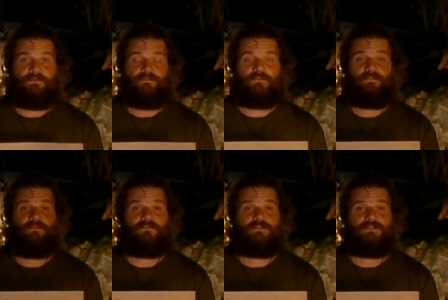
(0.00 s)
From the
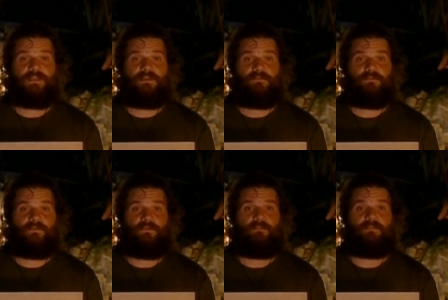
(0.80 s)
first day when we
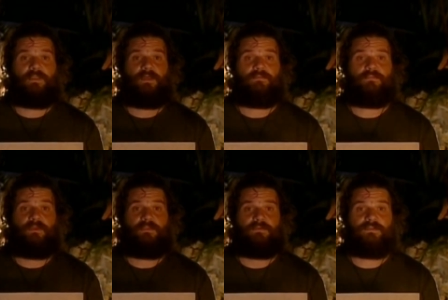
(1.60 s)
were blood
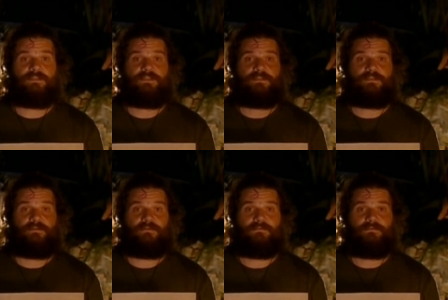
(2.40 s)
brother and
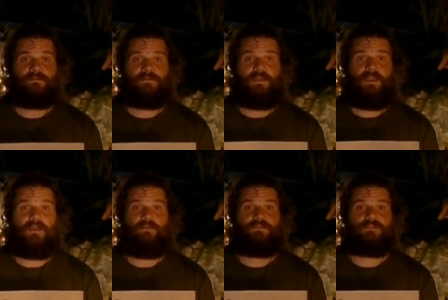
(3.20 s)
sister. I
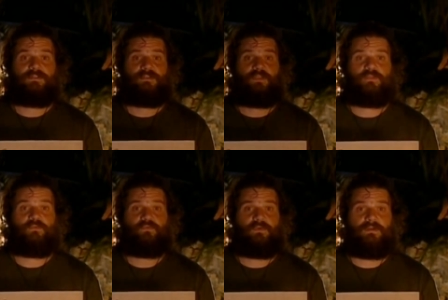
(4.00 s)
was just
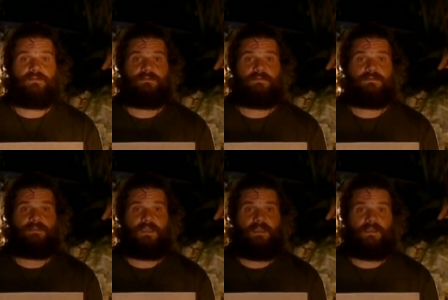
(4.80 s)
thrilled to
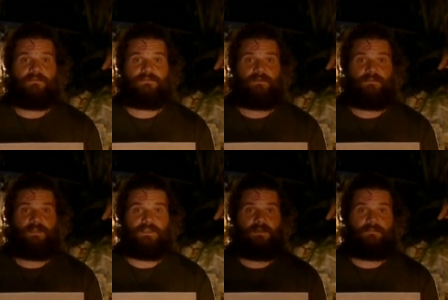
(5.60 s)
have
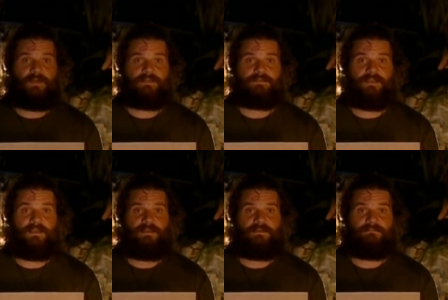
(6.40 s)
somebody on my
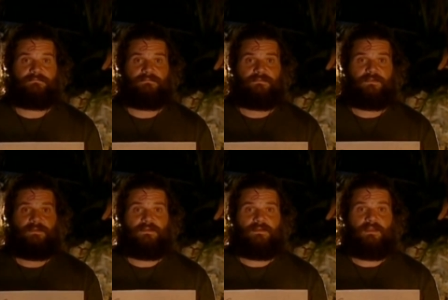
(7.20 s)
side.
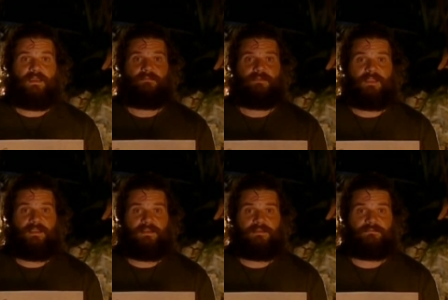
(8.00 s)
I'm glad
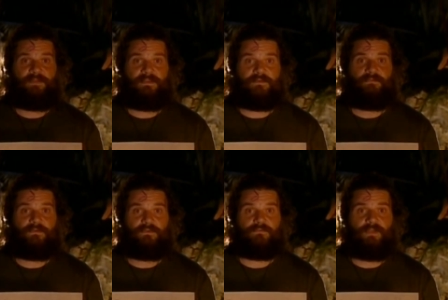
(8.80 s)
I can be there for
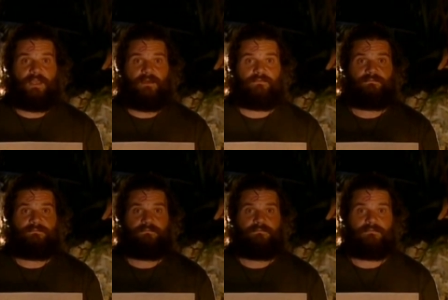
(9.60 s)
you now.
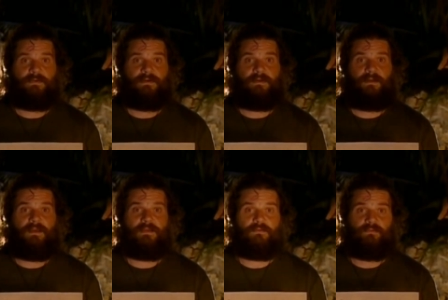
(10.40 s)

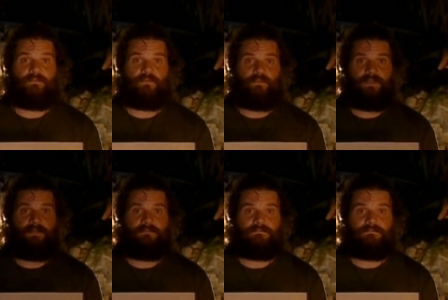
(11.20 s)
I hope you win.